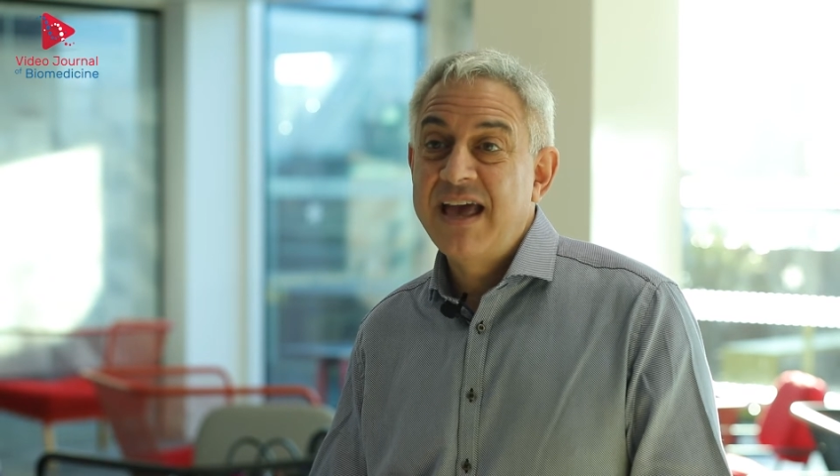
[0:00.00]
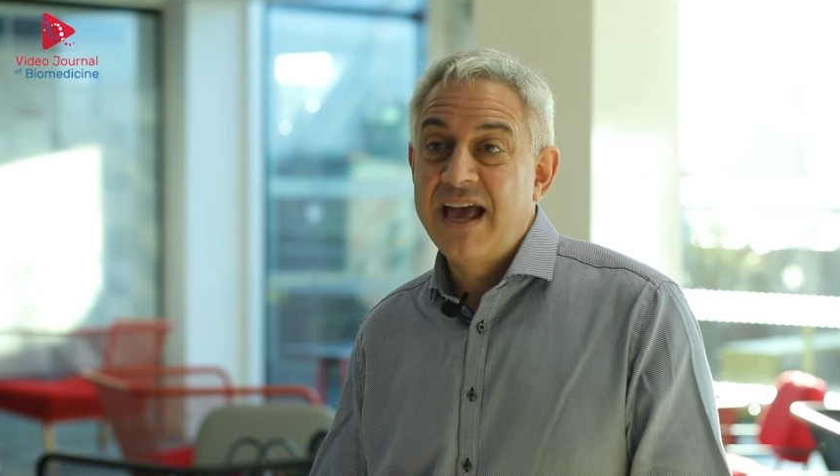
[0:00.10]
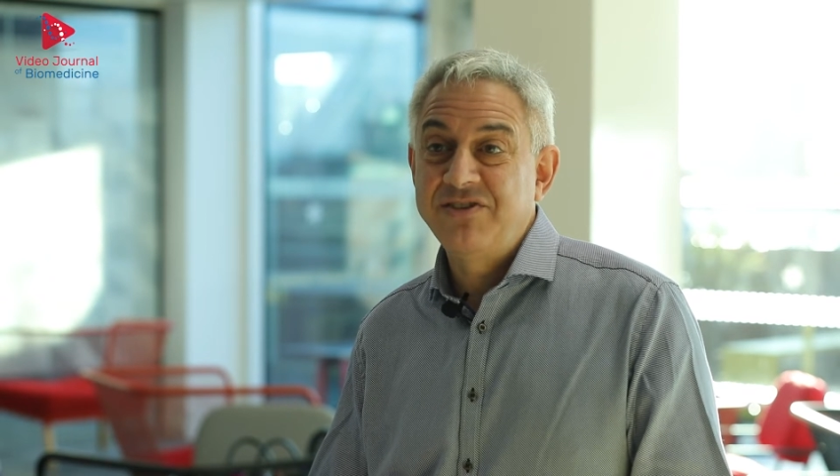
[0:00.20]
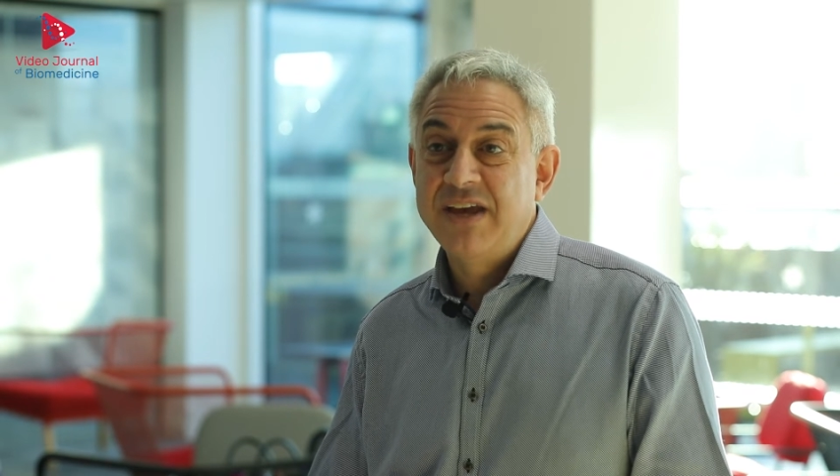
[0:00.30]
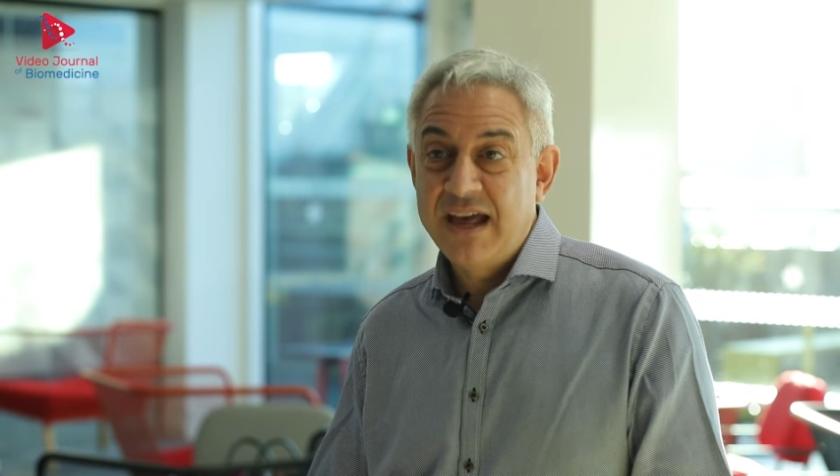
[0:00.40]

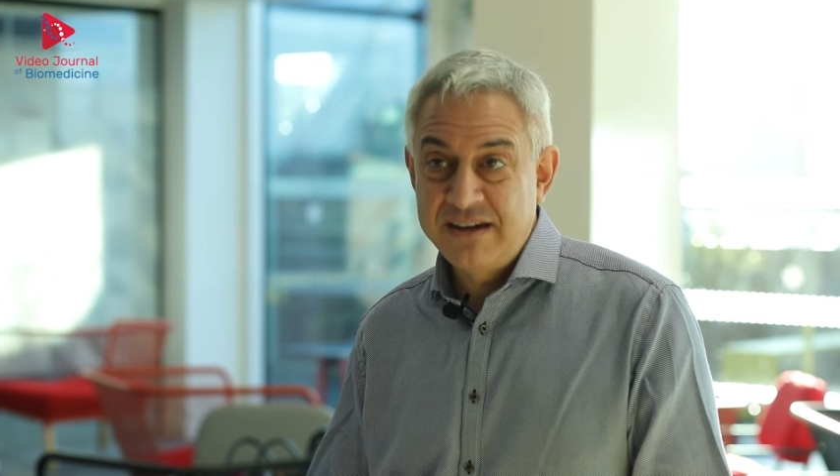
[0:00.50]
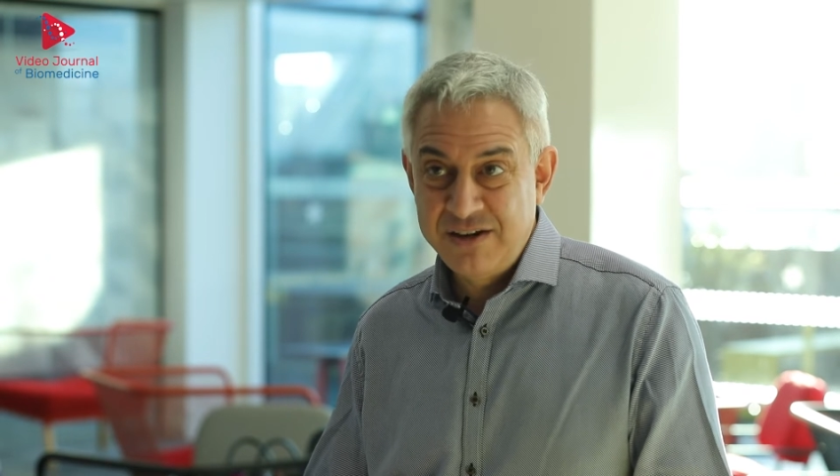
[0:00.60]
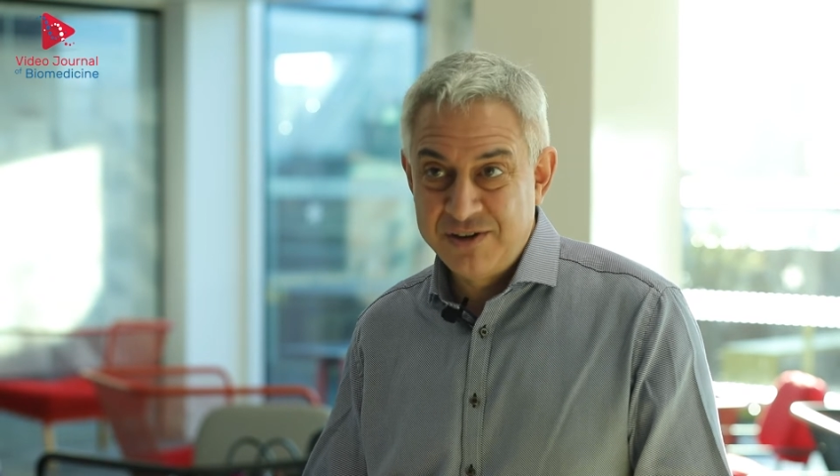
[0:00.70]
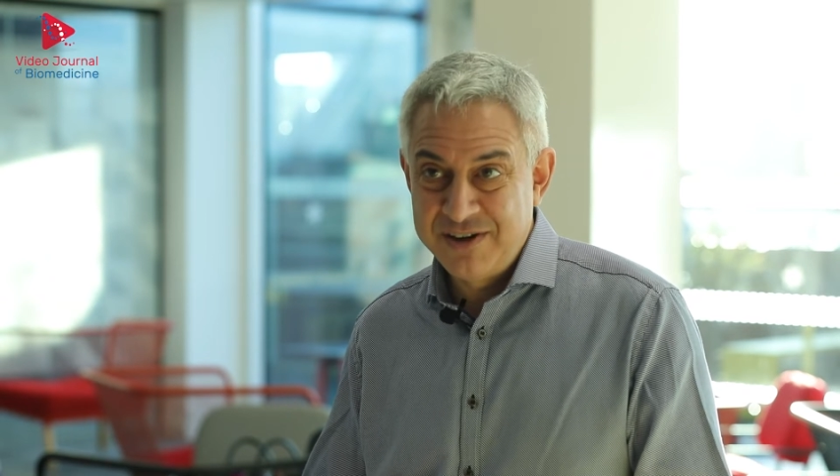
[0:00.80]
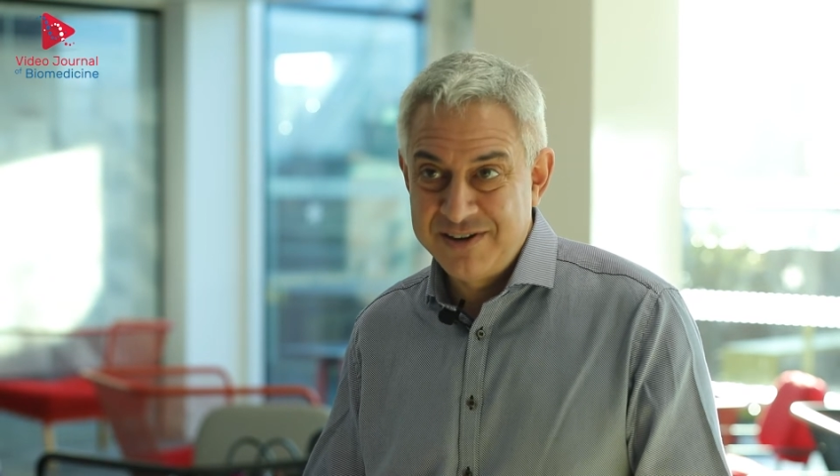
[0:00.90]
actually had a
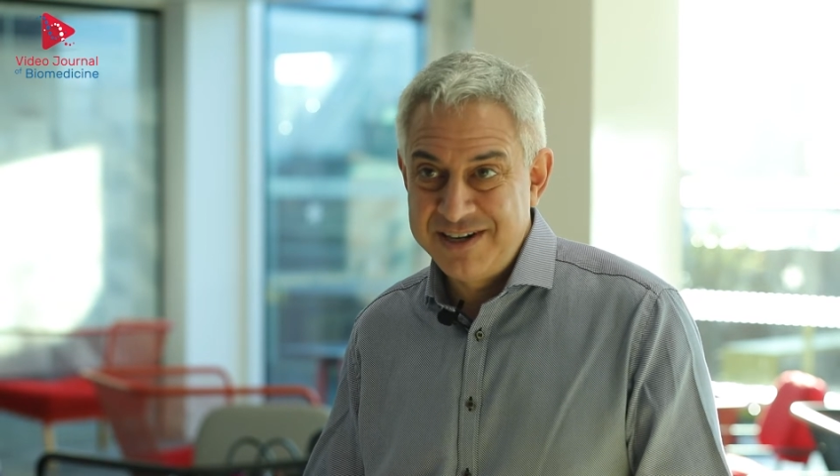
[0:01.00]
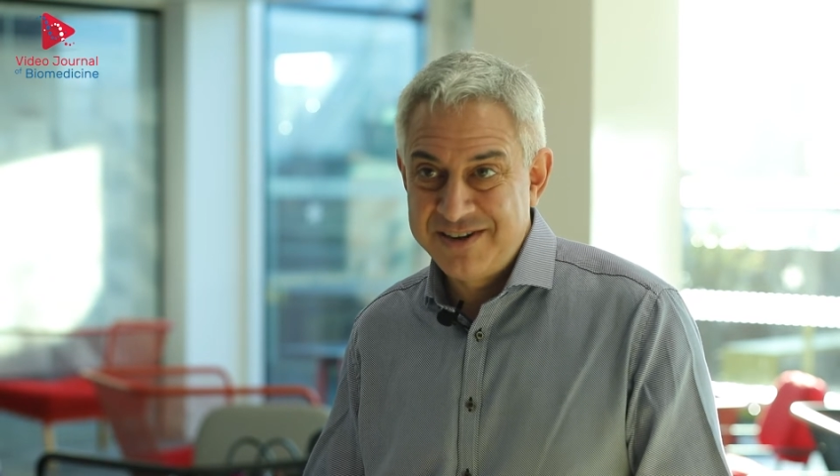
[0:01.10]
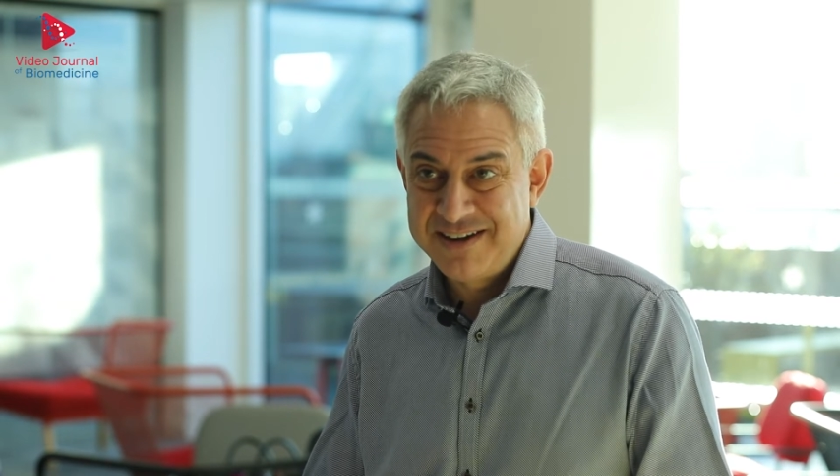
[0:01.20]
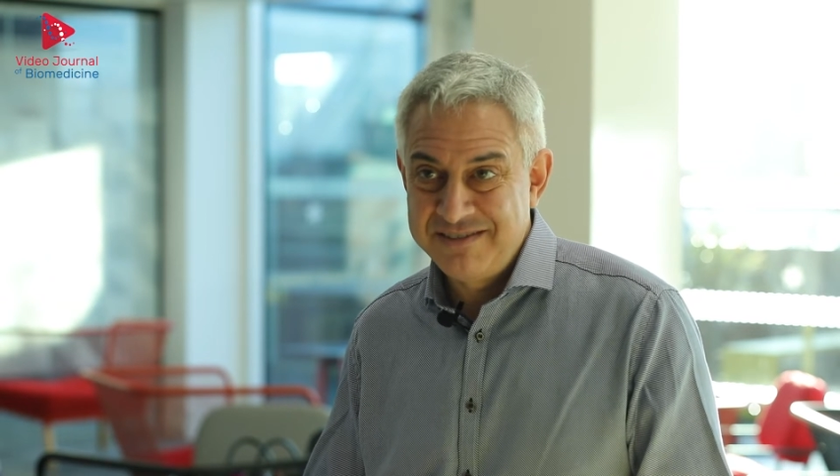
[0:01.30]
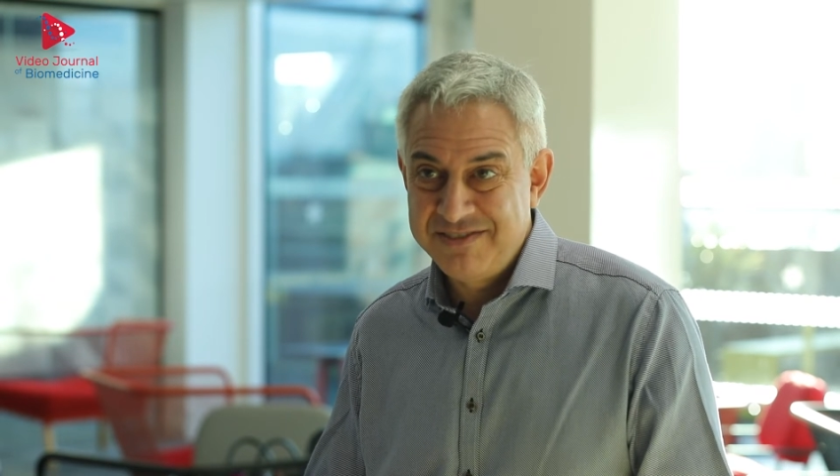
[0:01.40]
urinary tract